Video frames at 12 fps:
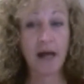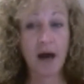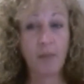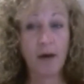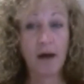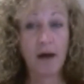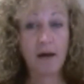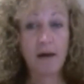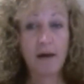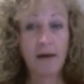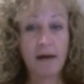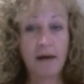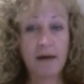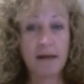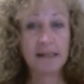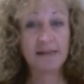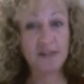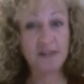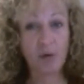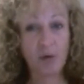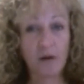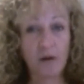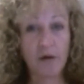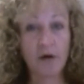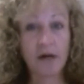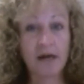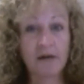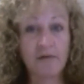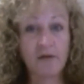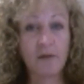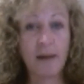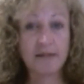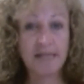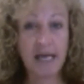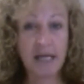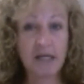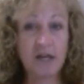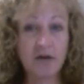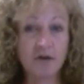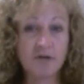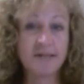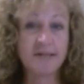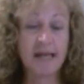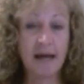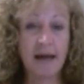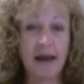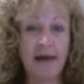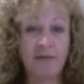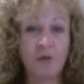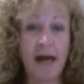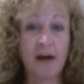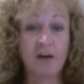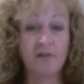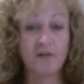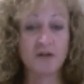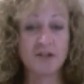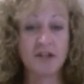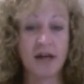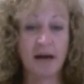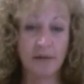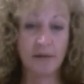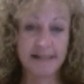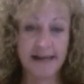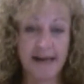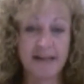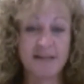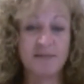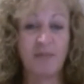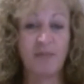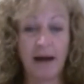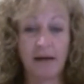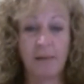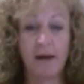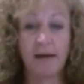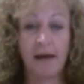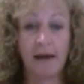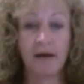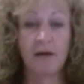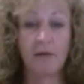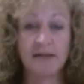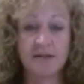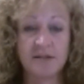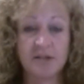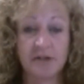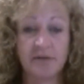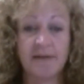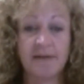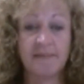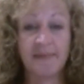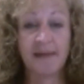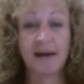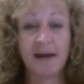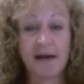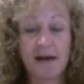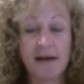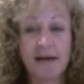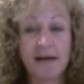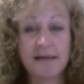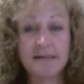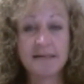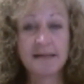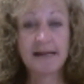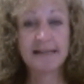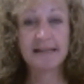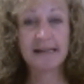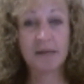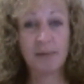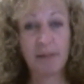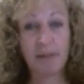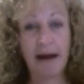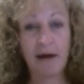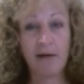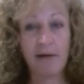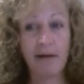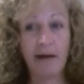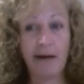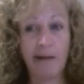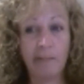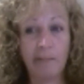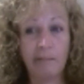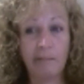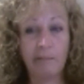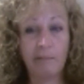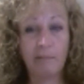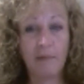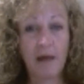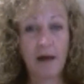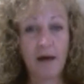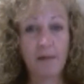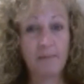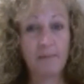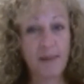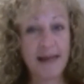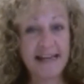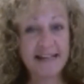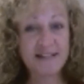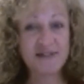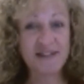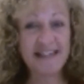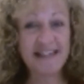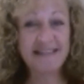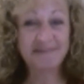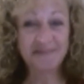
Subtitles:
up and lived in Portland, Oregon for about 10 years. And after we had our first child, we decided to move back to Montana to raise our children. So that's a little bit about my history.